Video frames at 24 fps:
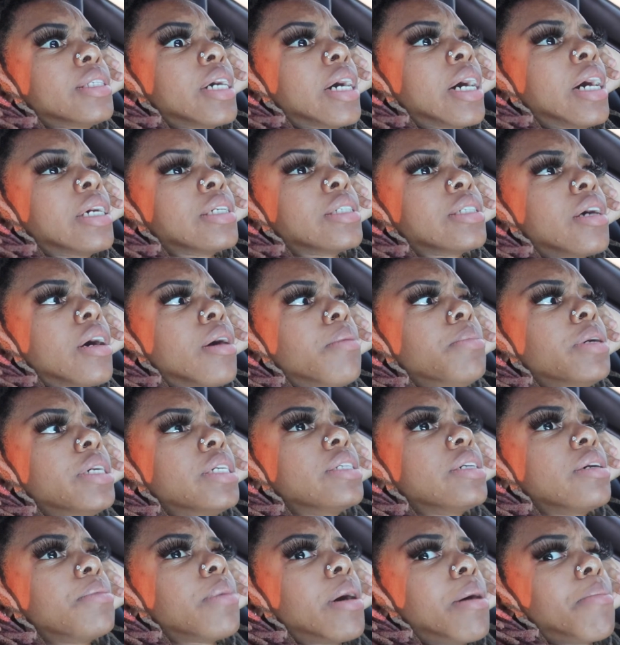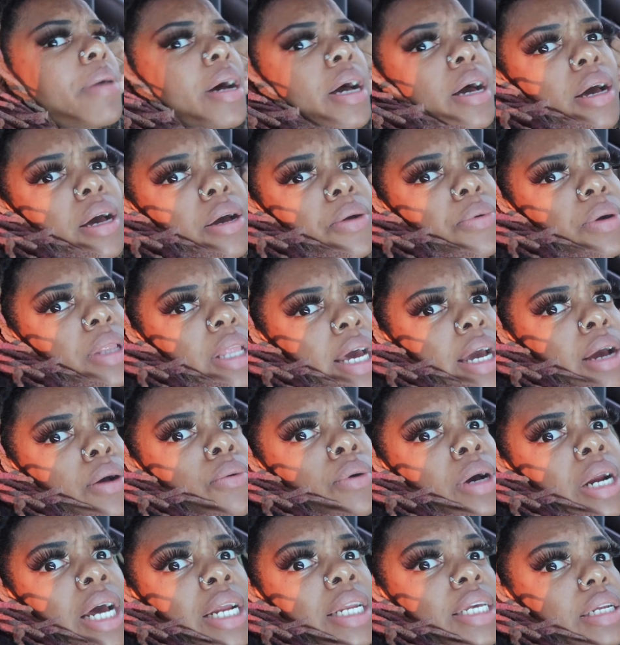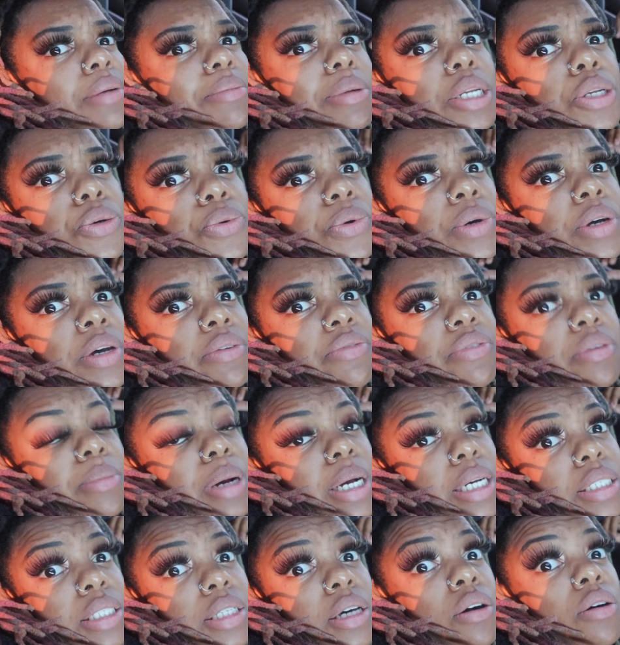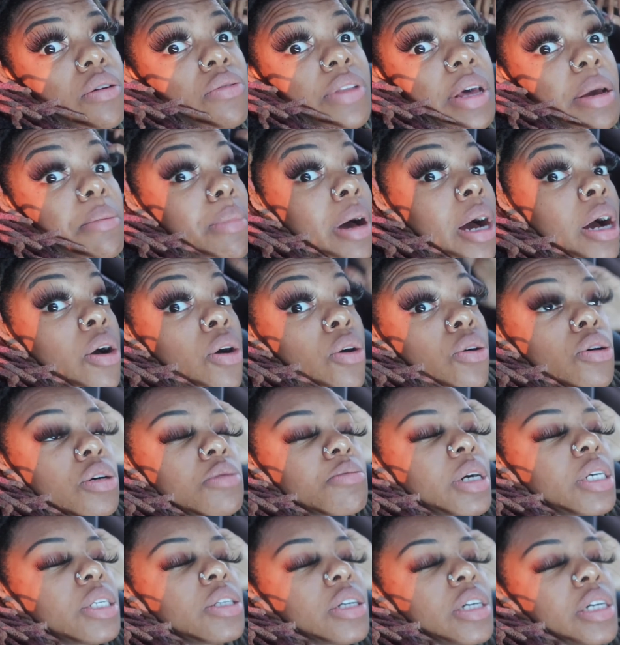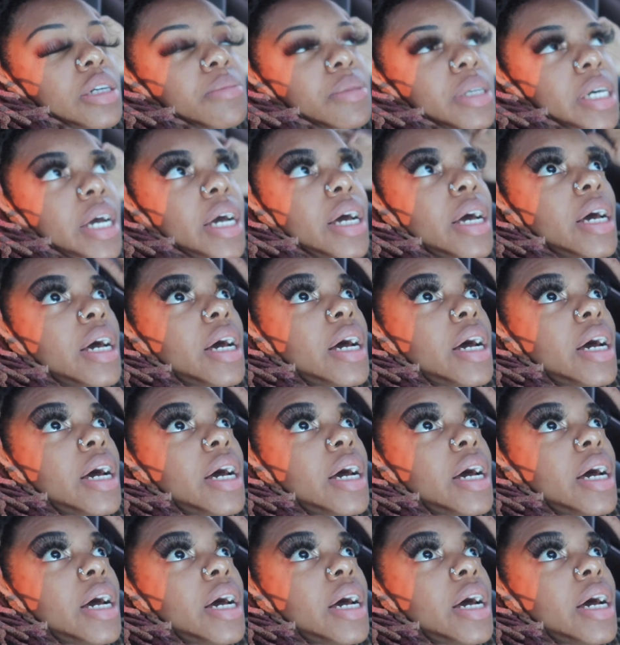Like, I start busying my mind with like what I need to be doing for myself, like my goals, my dreams. Like,